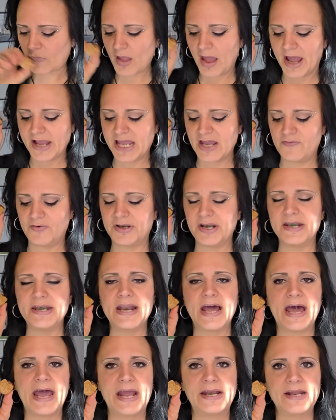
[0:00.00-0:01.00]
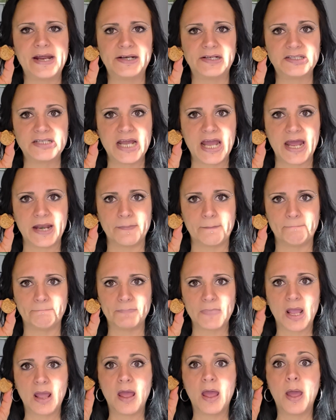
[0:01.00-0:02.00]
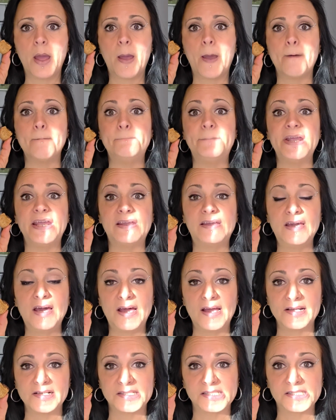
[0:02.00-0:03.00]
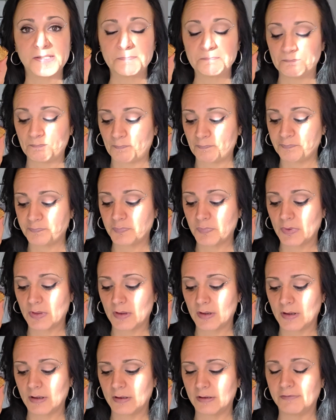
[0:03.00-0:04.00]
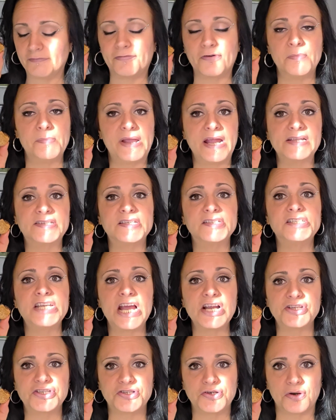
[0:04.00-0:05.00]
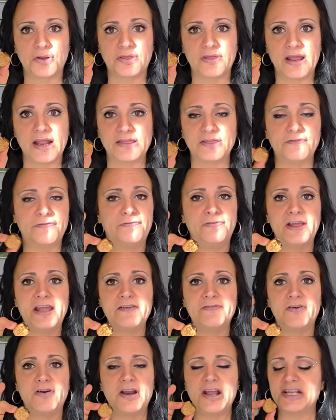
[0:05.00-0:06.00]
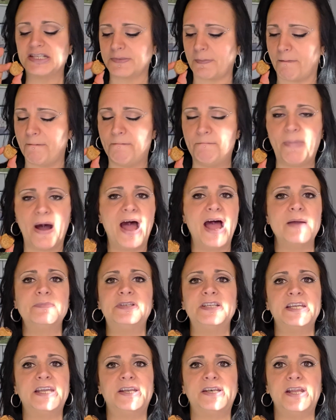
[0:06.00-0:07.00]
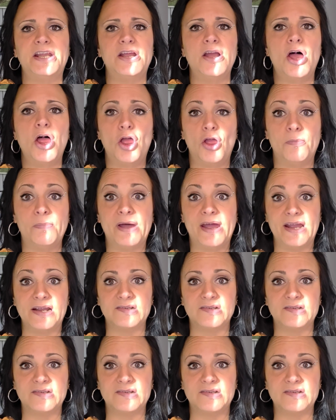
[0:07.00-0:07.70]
I give it a 9 out of 10 because for me it's a texture thing. The flavor is bomb diggity all by